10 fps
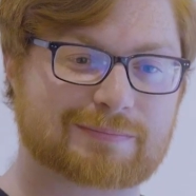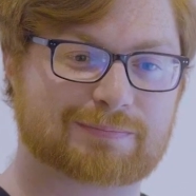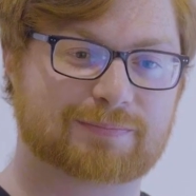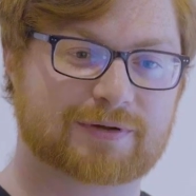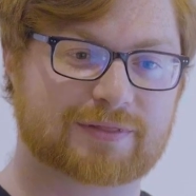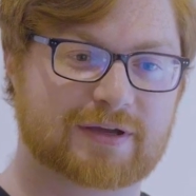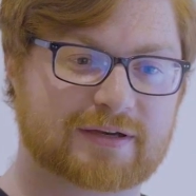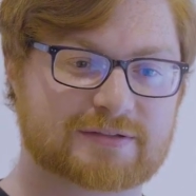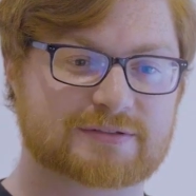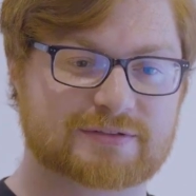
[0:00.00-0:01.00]
but they
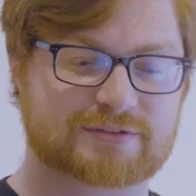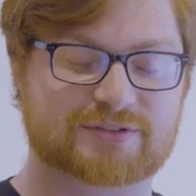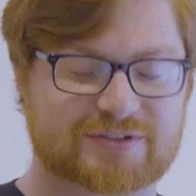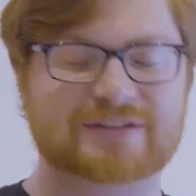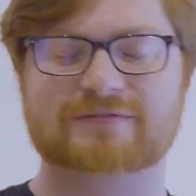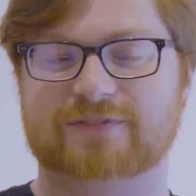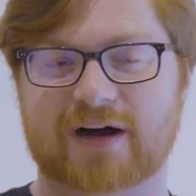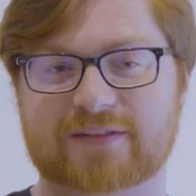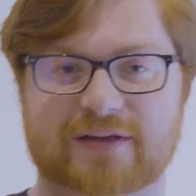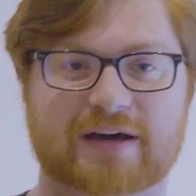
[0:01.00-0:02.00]
didn't find